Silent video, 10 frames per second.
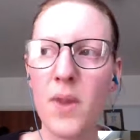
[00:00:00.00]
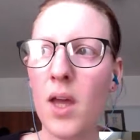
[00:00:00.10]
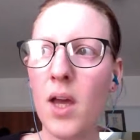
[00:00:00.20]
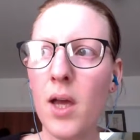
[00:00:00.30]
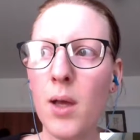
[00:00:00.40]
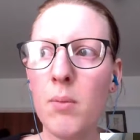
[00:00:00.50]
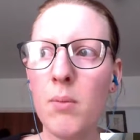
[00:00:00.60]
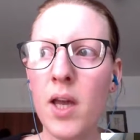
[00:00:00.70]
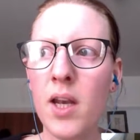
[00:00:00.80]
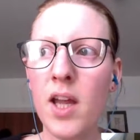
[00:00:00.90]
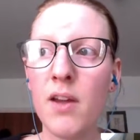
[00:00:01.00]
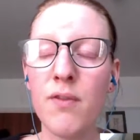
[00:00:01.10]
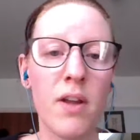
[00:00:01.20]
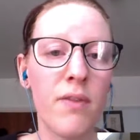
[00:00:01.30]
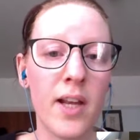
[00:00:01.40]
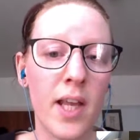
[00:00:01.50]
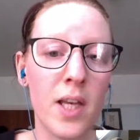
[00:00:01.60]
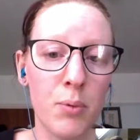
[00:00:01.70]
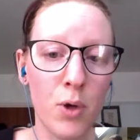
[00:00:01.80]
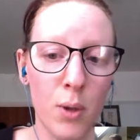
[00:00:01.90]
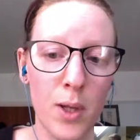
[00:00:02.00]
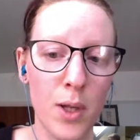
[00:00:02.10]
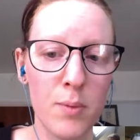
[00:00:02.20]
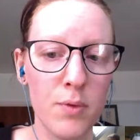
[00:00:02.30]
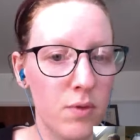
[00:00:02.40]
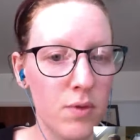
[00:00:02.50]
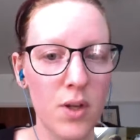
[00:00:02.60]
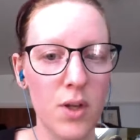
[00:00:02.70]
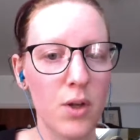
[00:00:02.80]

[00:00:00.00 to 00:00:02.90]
and I have never had any problems